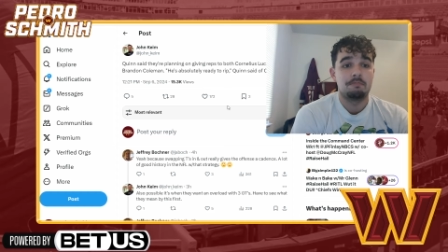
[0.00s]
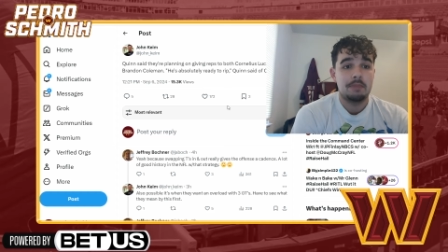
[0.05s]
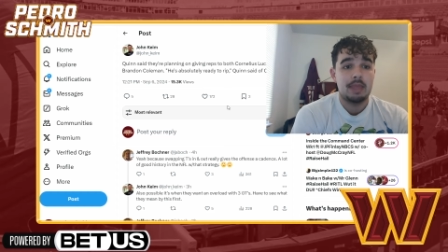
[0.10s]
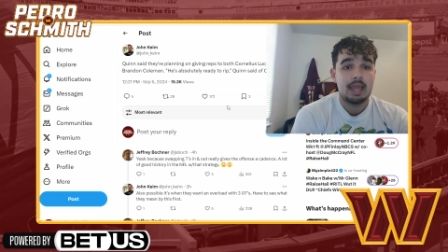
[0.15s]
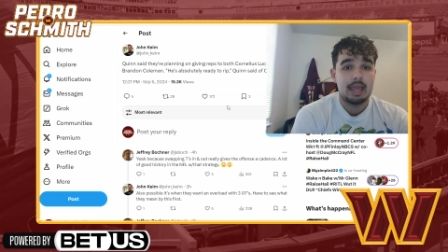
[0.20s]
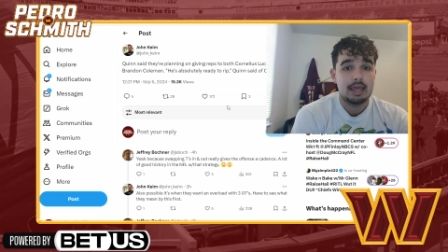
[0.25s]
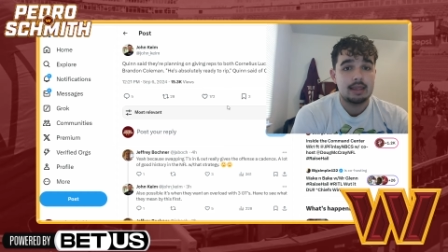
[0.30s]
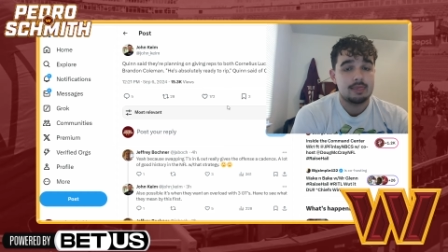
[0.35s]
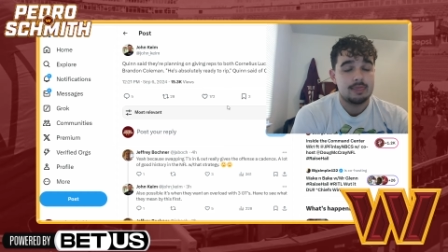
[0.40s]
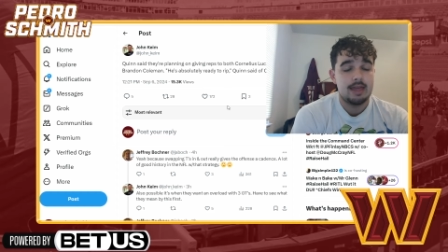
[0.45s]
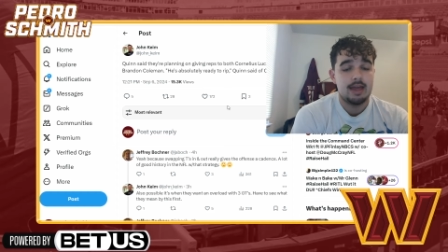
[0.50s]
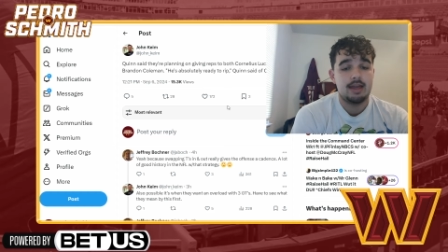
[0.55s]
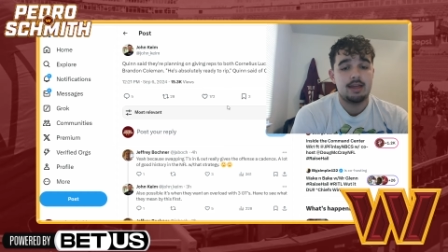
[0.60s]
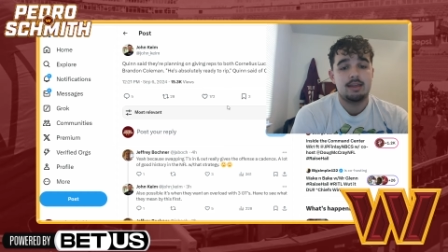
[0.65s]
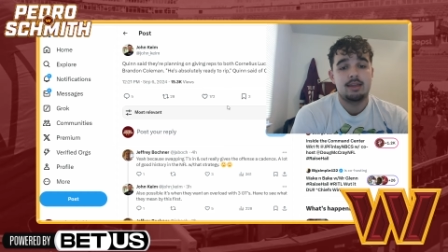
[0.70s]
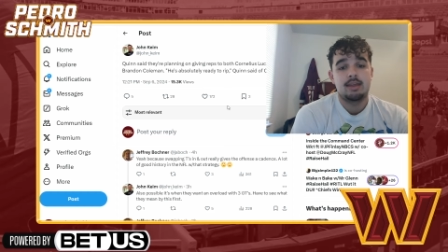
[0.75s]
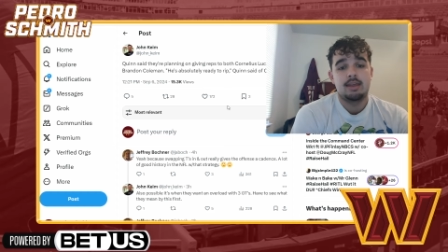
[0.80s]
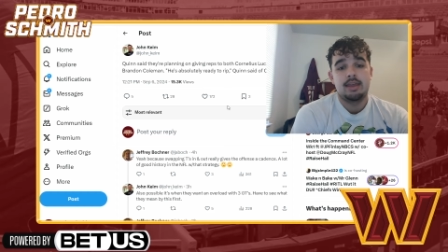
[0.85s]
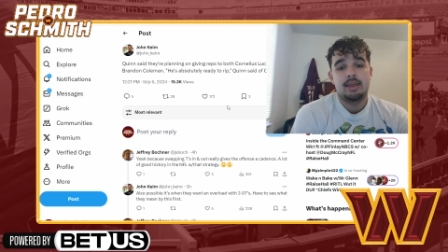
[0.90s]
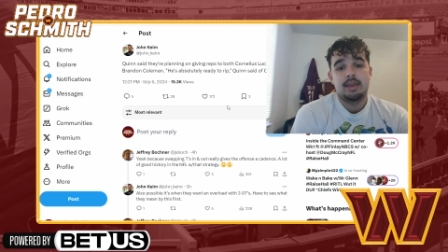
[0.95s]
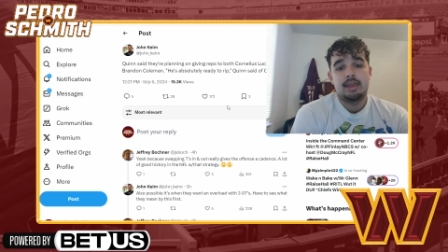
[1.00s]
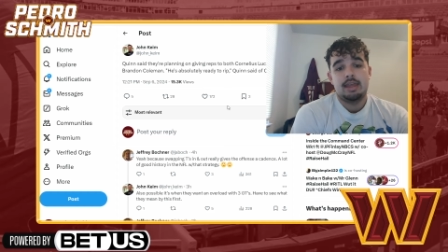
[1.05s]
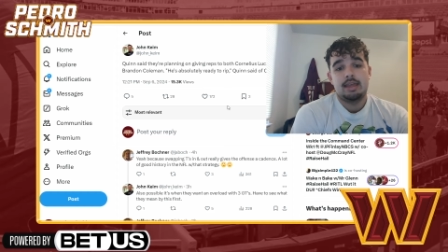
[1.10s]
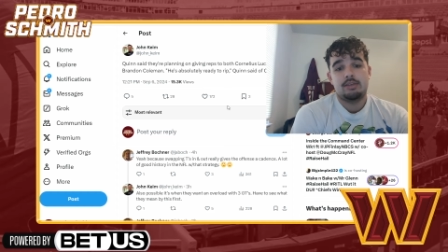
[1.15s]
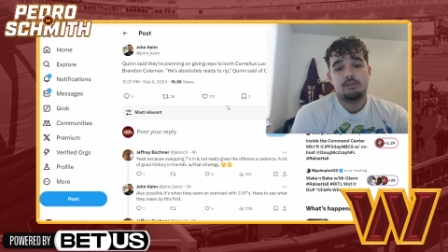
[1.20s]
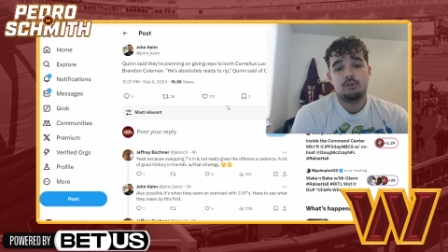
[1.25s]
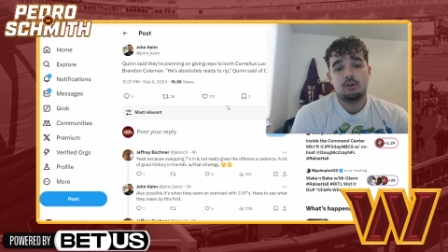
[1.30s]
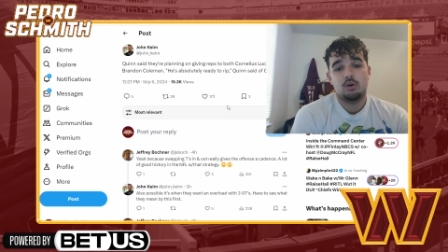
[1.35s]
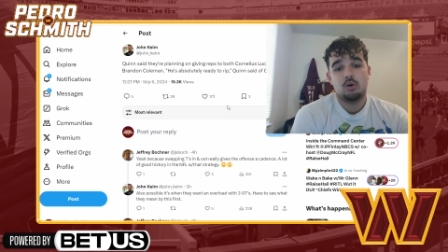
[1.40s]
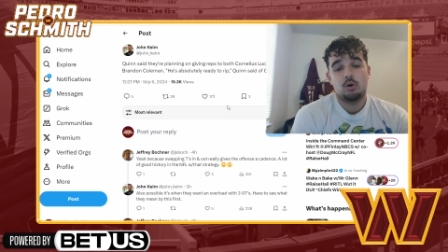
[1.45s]
hate that.
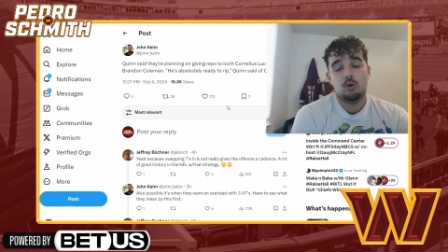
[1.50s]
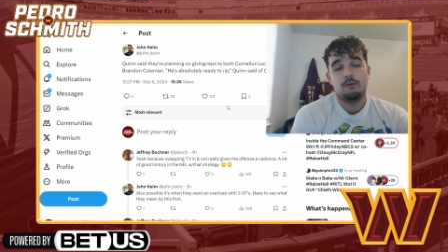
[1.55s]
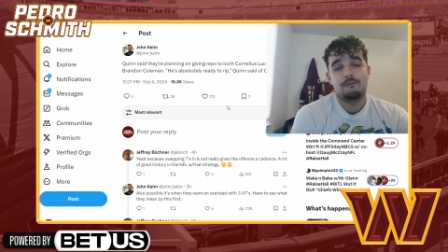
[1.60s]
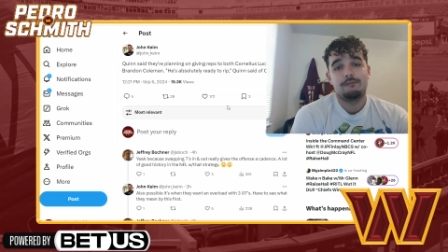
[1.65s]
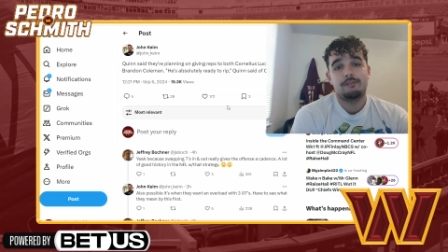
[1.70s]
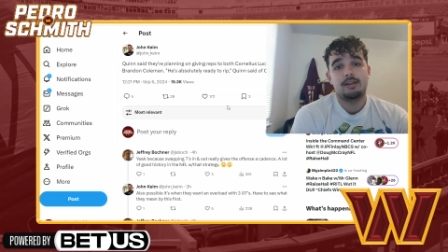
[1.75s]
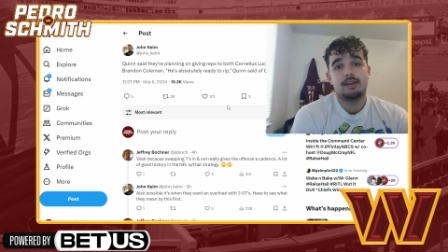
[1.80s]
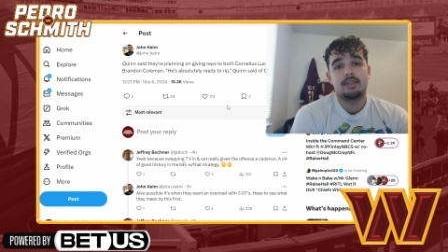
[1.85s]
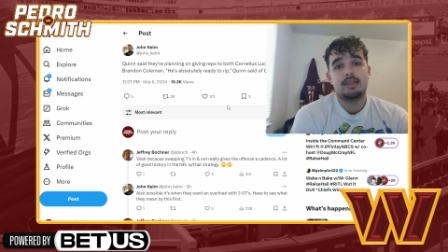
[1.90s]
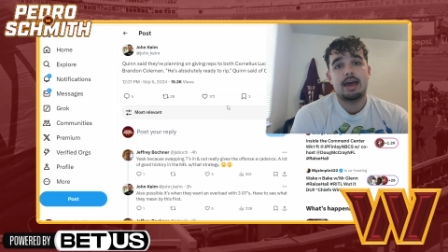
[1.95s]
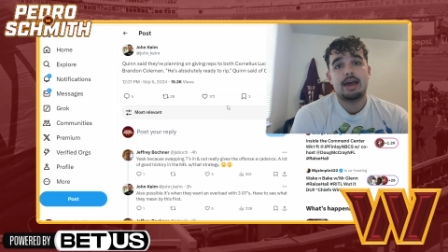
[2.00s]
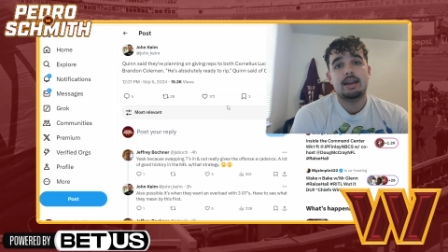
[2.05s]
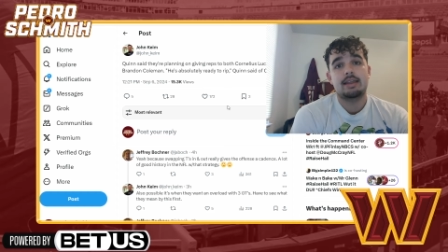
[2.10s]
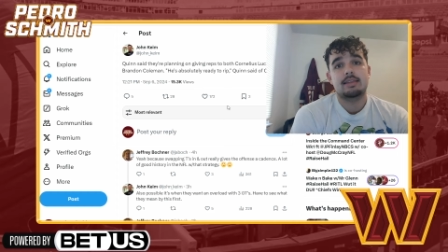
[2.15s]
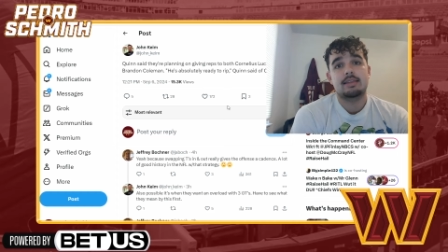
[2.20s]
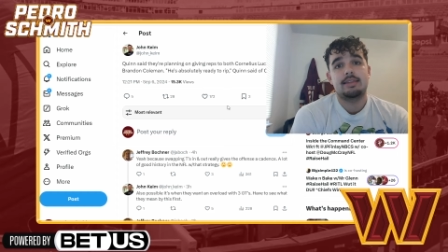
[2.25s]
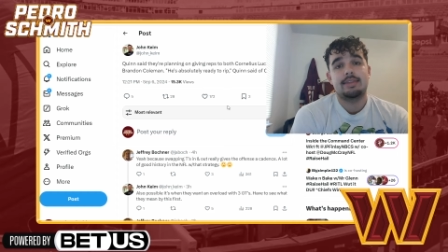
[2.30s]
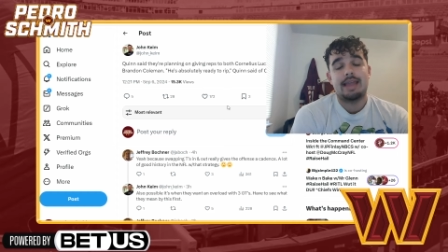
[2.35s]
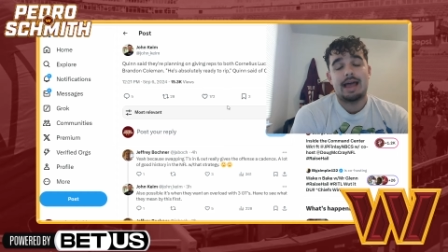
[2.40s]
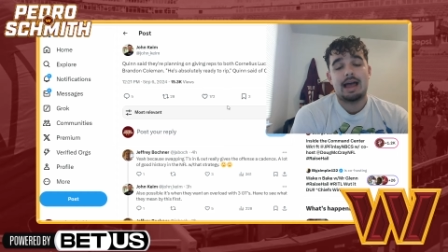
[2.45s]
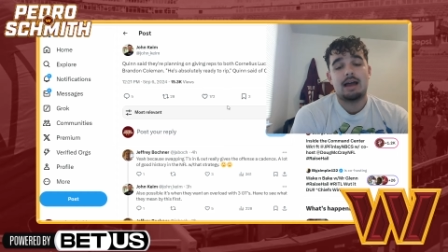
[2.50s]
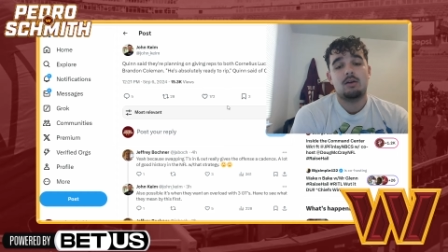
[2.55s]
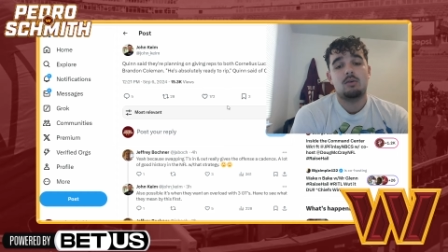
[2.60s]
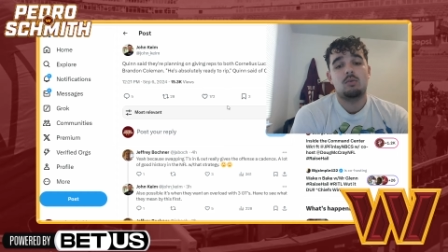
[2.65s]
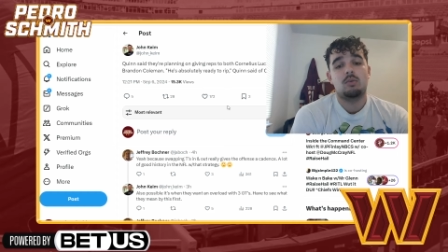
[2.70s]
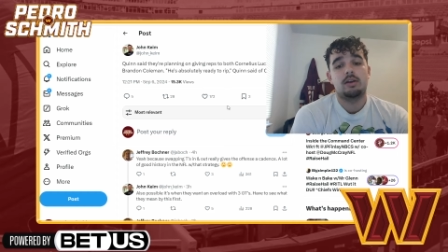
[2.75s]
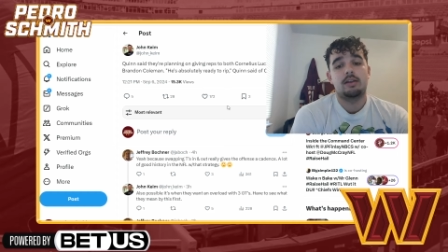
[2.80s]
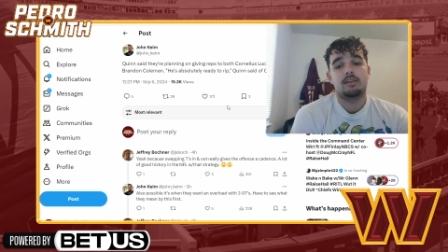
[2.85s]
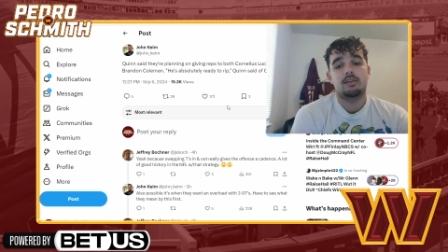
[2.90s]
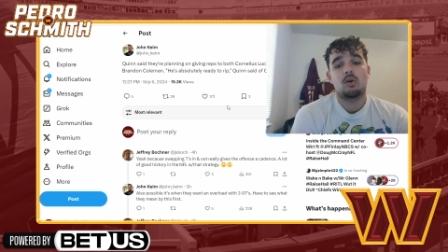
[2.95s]
So hopefully that is not
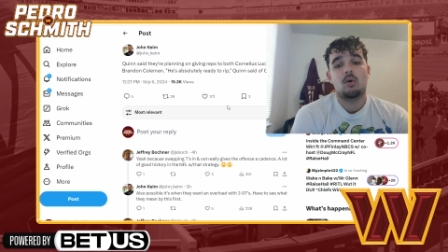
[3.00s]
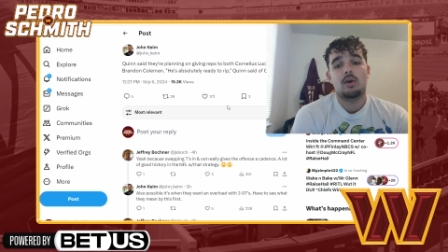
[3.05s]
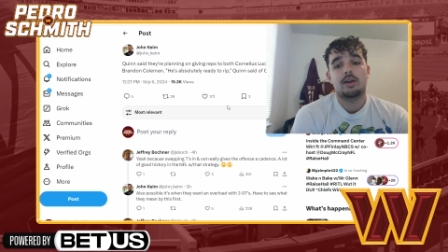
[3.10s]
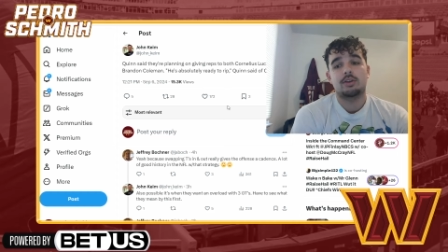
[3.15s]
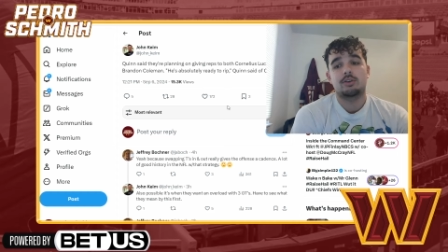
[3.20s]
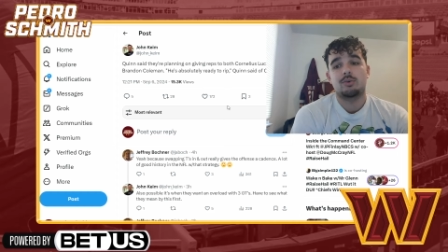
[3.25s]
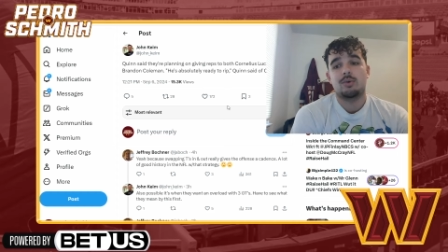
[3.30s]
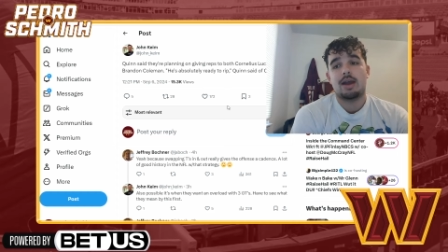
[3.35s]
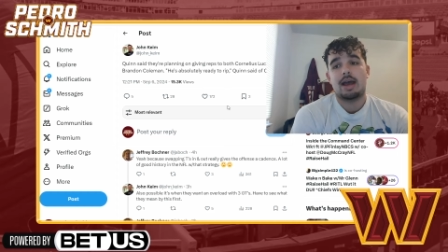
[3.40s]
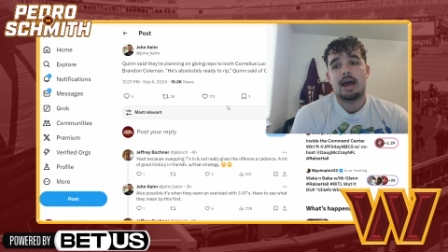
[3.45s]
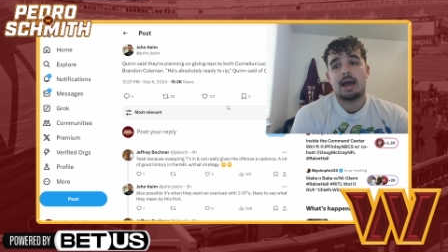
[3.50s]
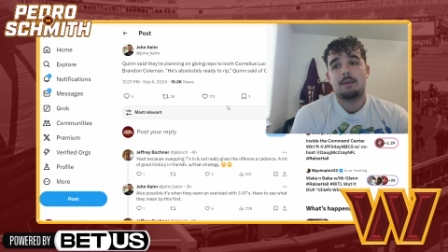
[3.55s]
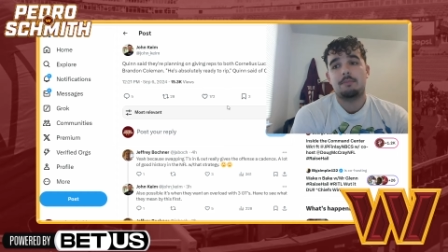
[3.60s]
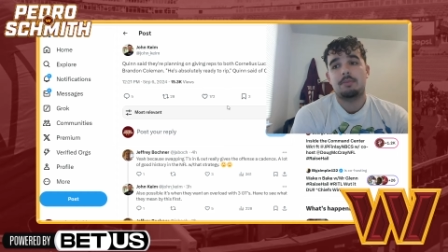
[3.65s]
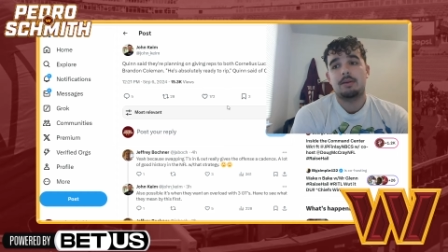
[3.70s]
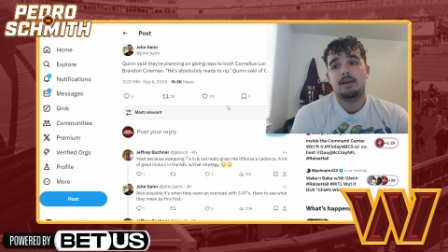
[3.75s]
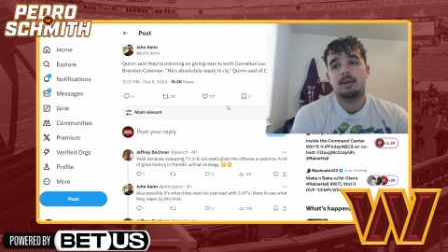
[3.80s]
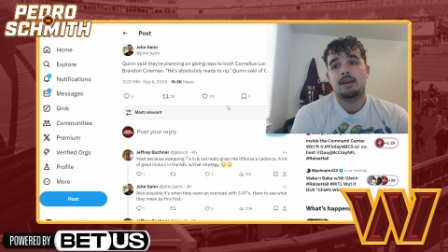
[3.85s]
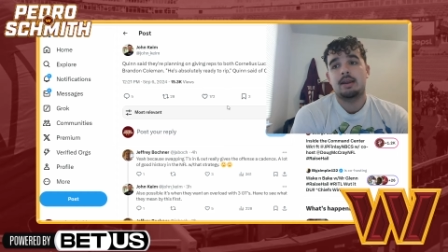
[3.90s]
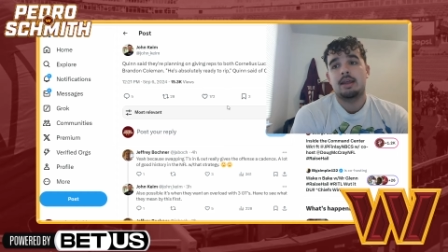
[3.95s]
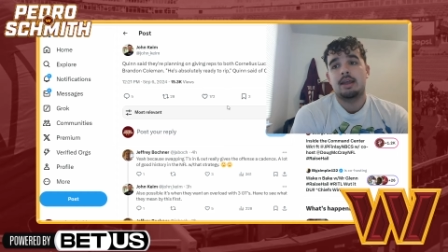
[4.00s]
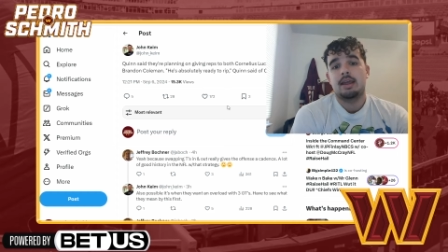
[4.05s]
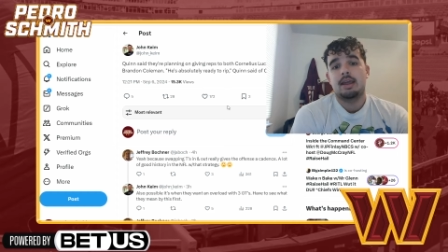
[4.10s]
what is going to happen.